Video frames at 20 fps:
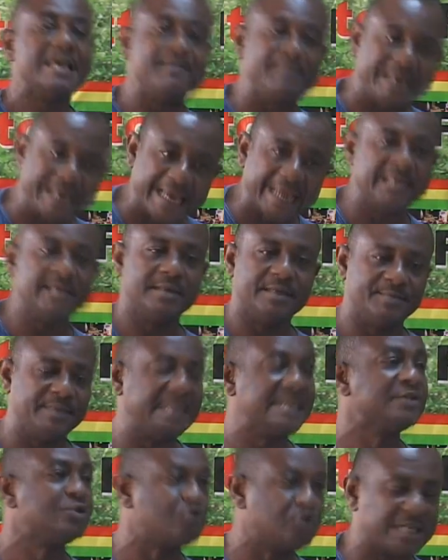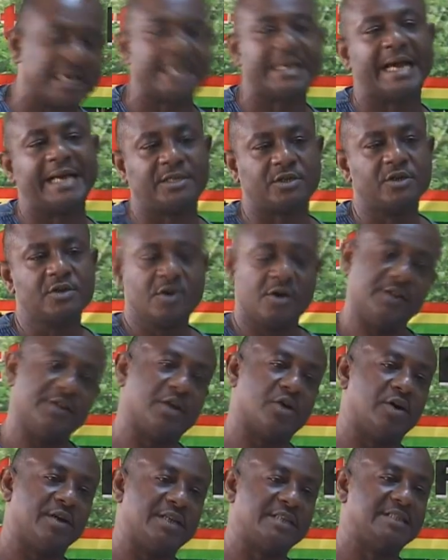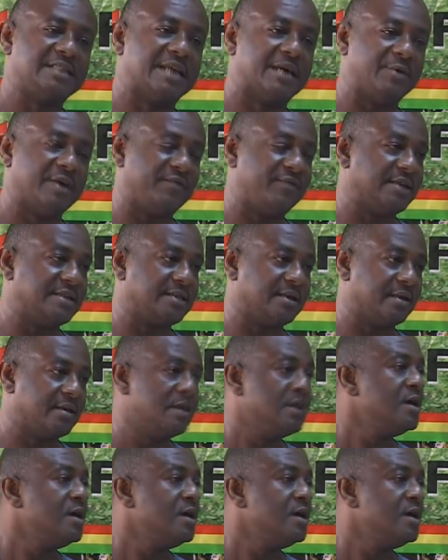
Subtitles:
it begins to shed light on the condition that we're facing.